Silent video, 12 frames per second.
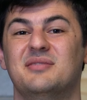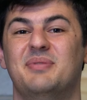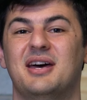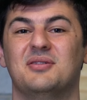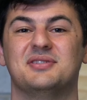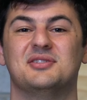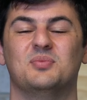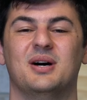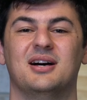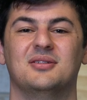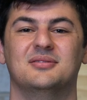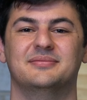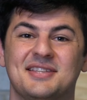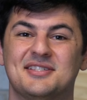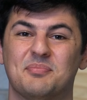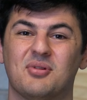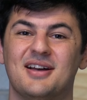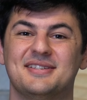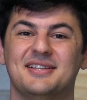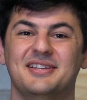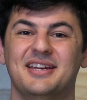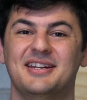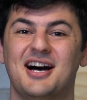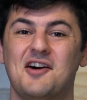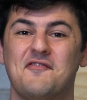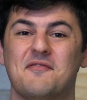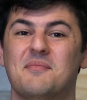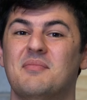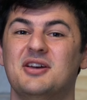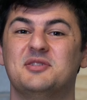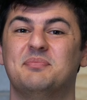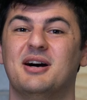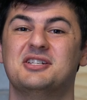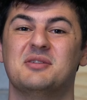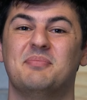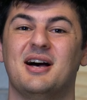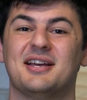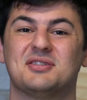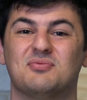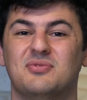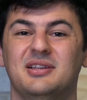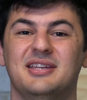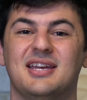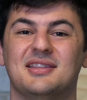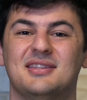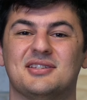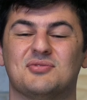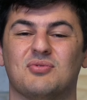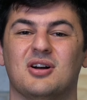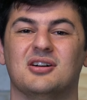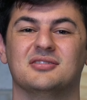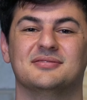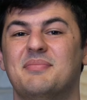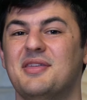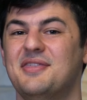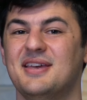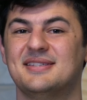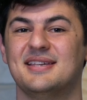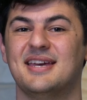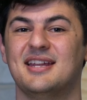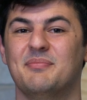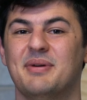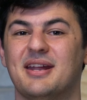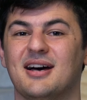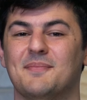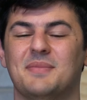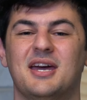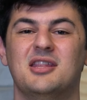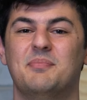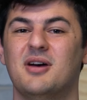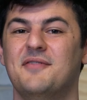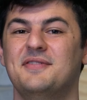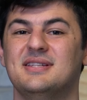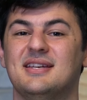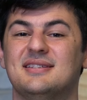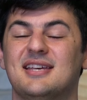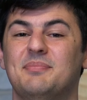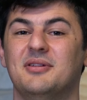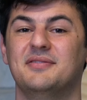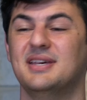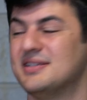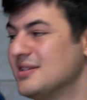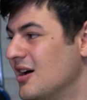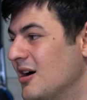your pedals as well. And surprisingly enough, most budget bikes really get this wrong. But things are getting better. And the perfect example of this,